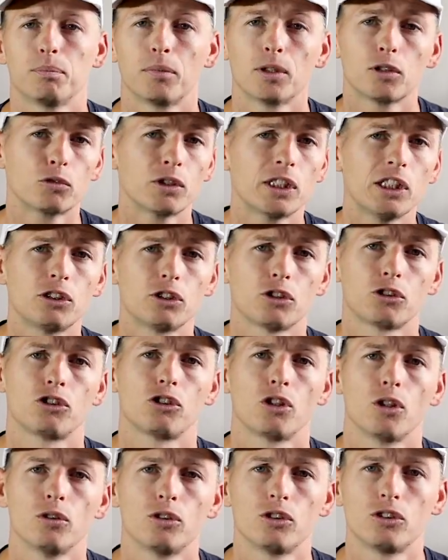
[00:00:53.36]
But research
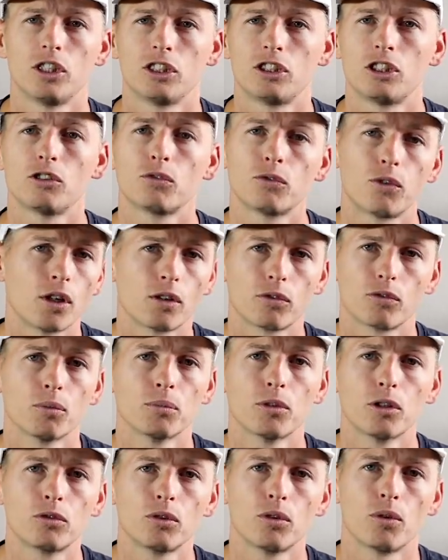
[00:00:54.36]
shows this is far from
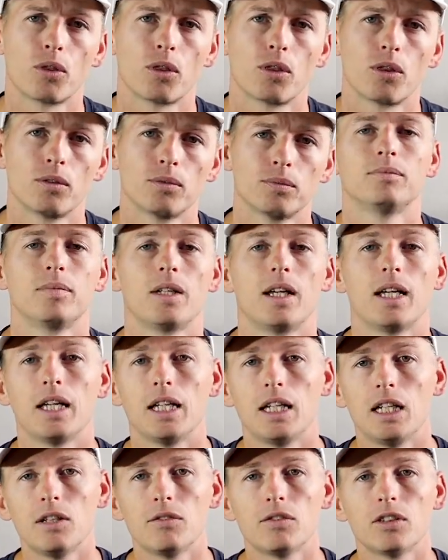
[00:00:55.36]
the truth.
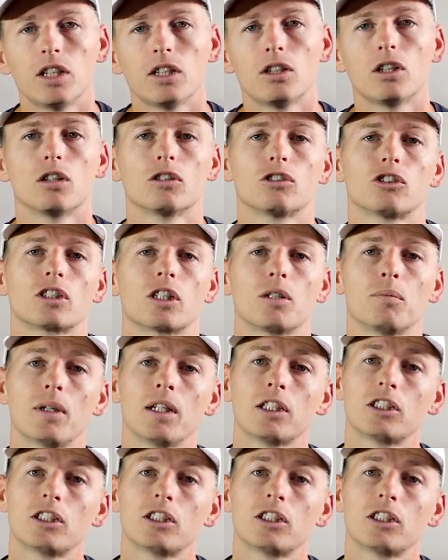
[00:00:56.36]
Even adults can